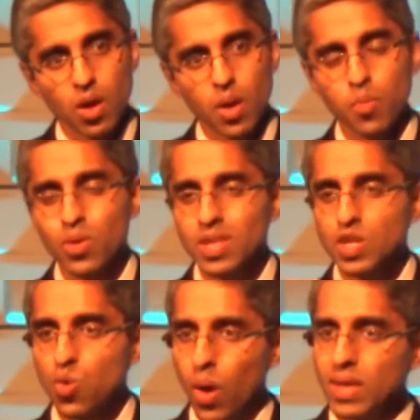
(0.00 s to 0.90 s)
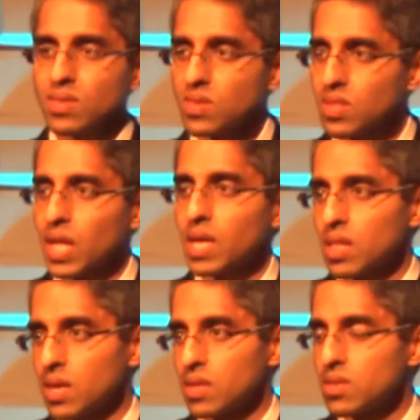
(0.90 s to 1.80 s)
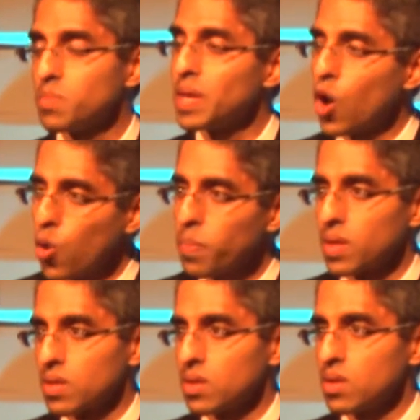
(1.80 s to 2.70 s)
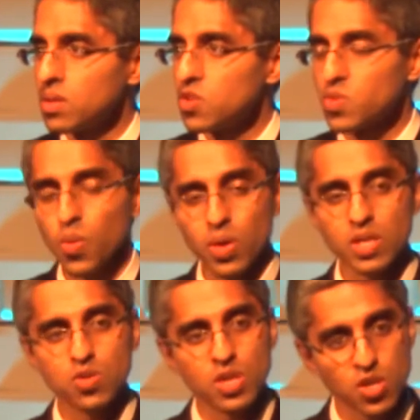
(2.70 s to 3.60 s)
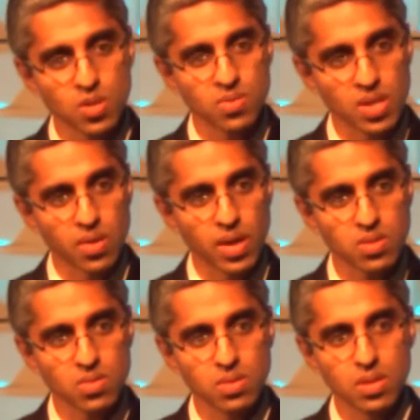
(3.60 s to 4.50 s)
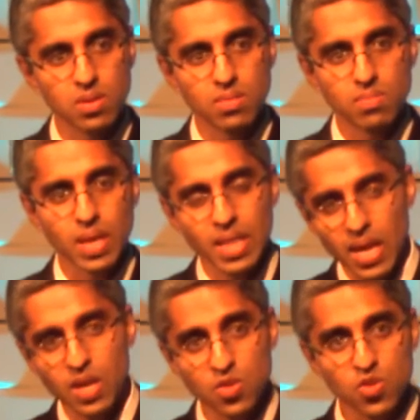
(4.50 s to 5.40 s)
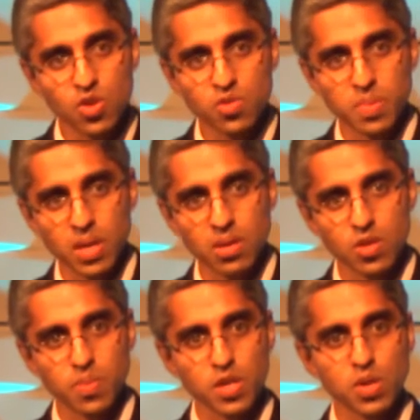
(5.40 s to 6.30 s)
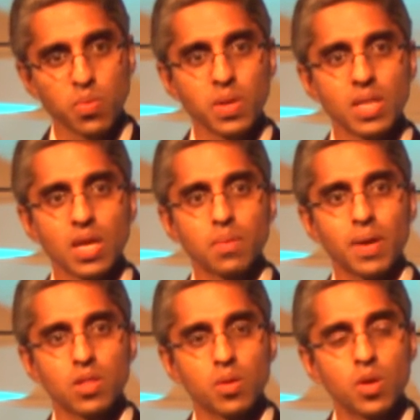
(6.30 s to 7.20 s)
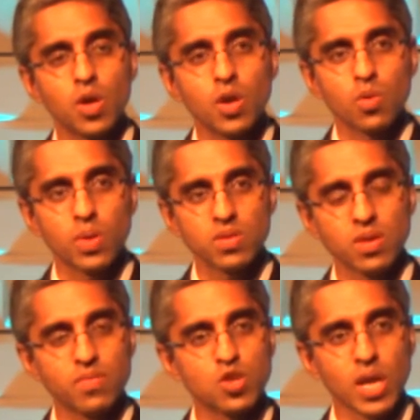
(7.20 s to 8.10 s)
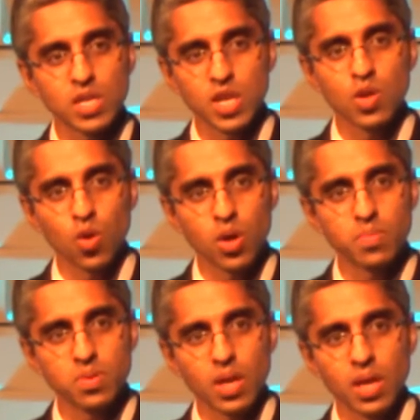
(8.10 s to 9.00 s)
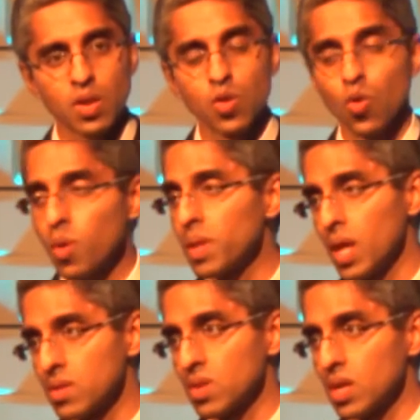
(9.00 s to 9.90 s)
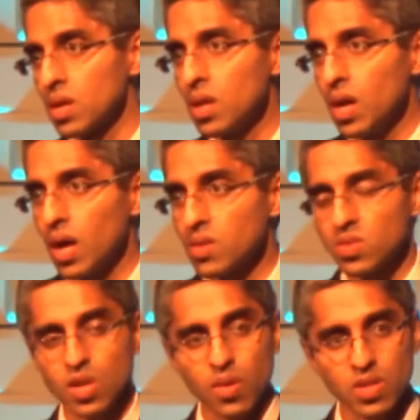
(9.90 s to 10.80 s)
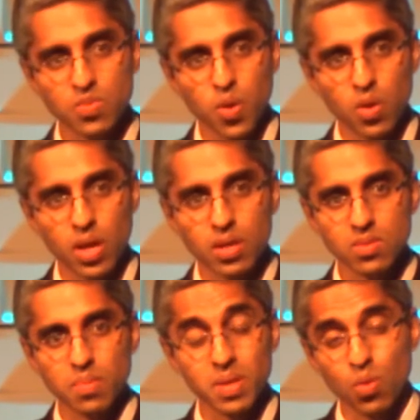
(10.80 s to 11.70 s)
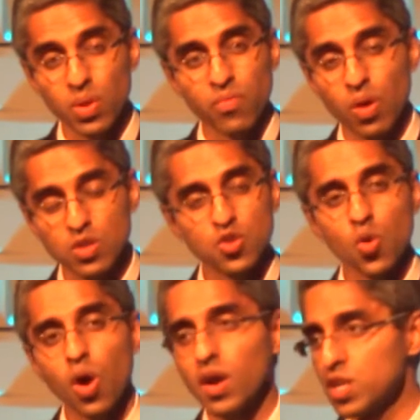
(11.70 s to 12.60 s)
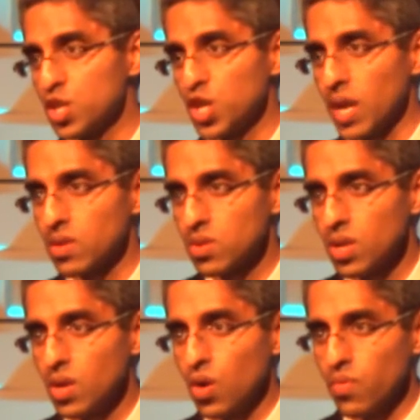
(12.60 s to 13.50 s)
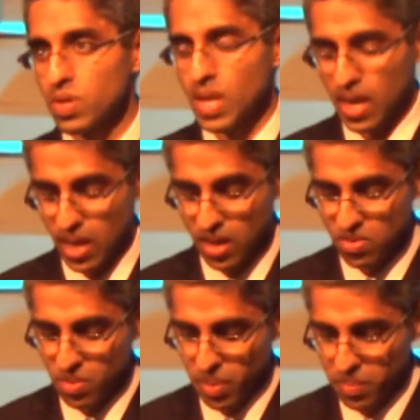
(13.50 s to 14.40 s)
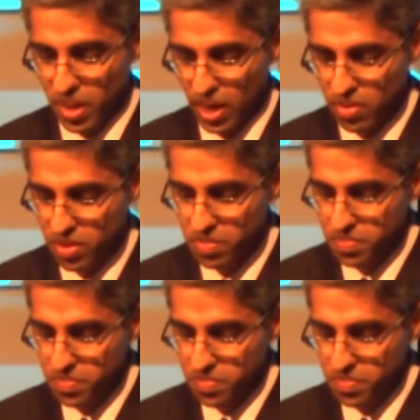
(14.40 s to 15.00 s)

are more than twice as likely to be open to smoking traditional cigarettes. And that concerns me, especially when we think about the risk of changing norms and normalizing cigarette smoking, something that we've worked so hard to change over decades in public health.